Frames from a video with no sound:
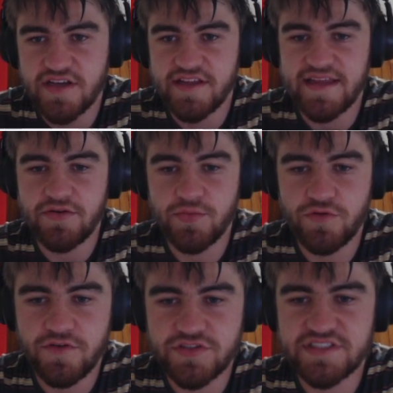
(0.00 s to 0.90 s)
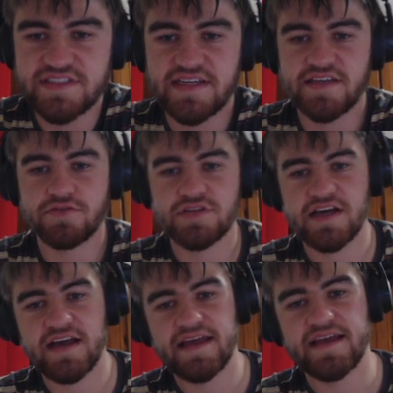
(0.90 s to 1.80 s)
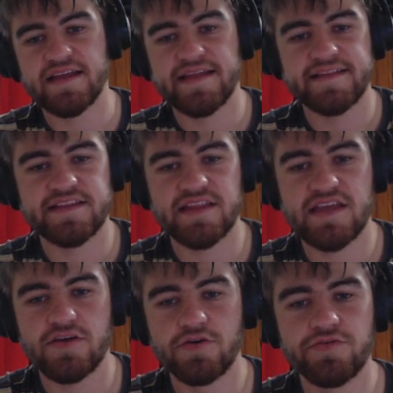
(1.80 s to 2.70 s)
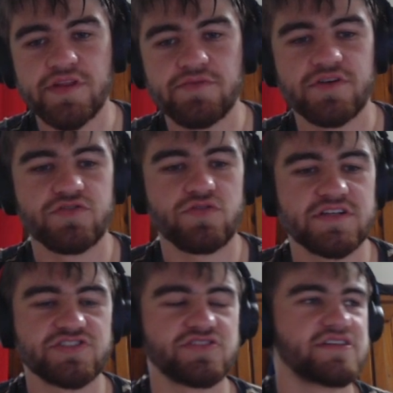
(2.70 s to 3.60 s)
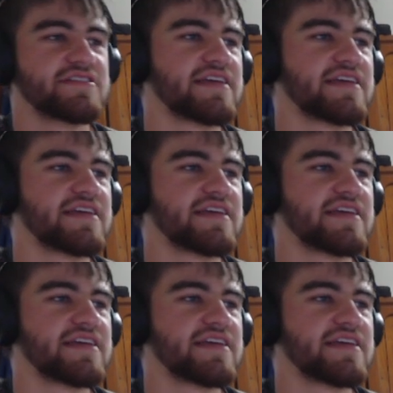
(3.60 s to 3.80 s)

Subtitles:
Now we move on to St Kilda, and the only real question is